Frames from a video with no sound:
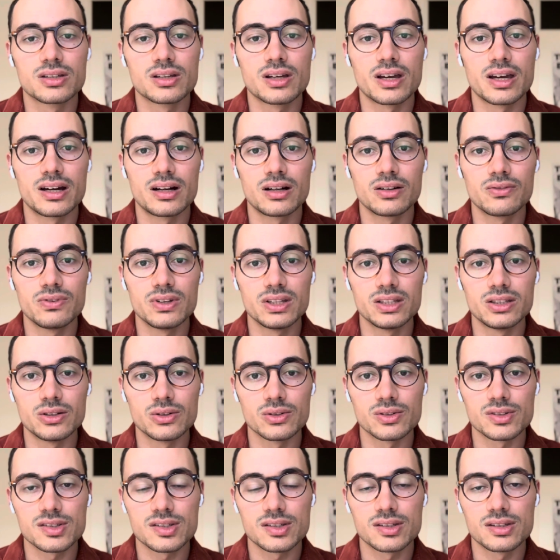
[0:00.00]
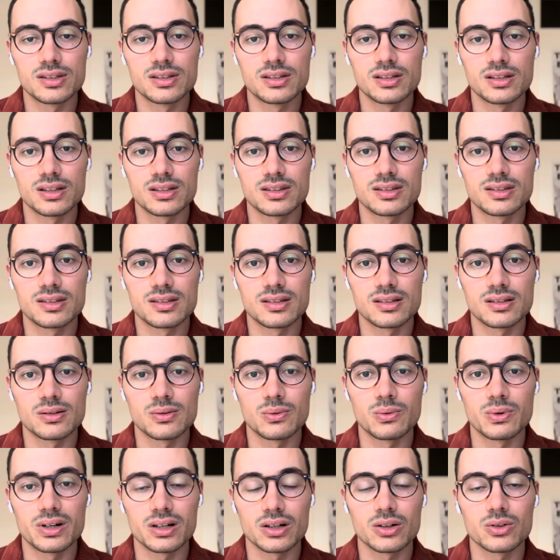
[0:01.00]
her videos that
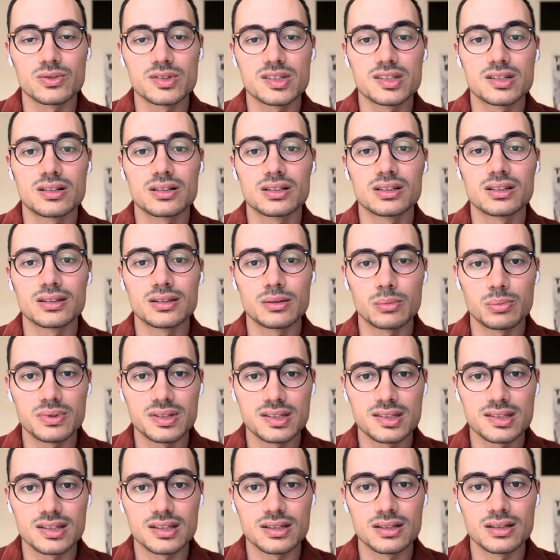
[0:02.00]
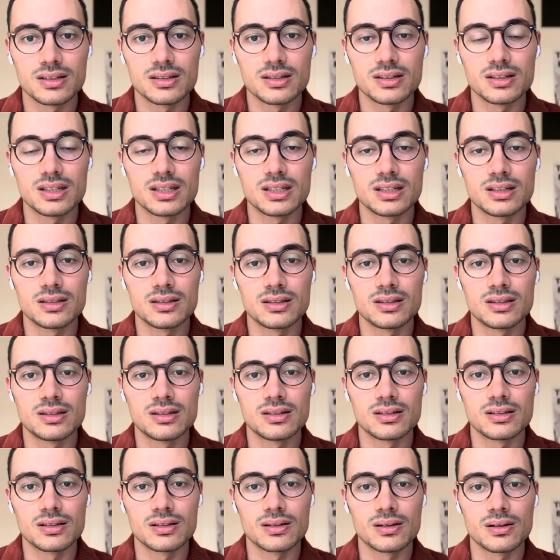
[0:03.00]
were concerning the Piscine in
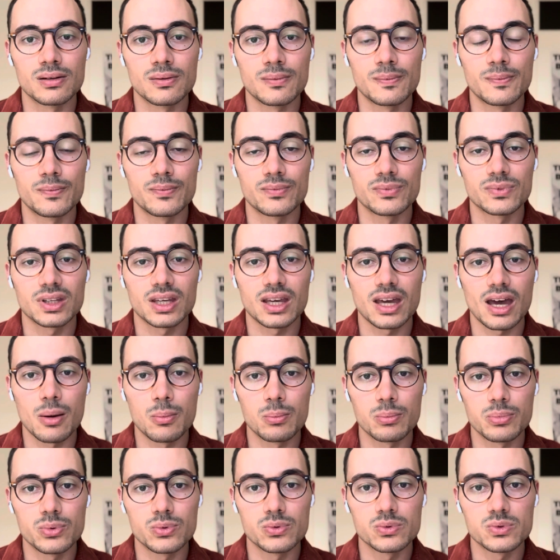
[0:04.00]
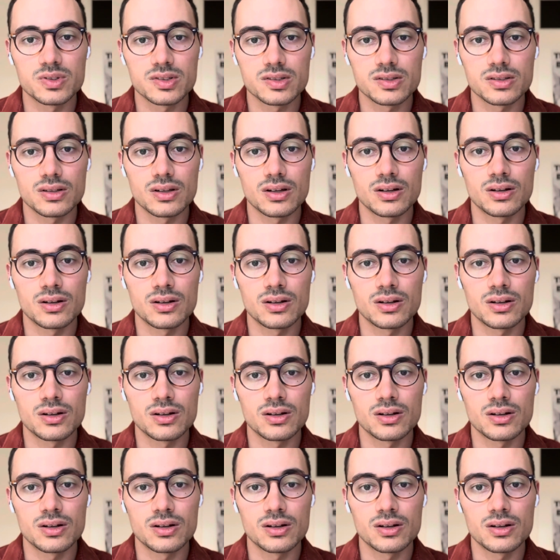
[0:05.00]
the campus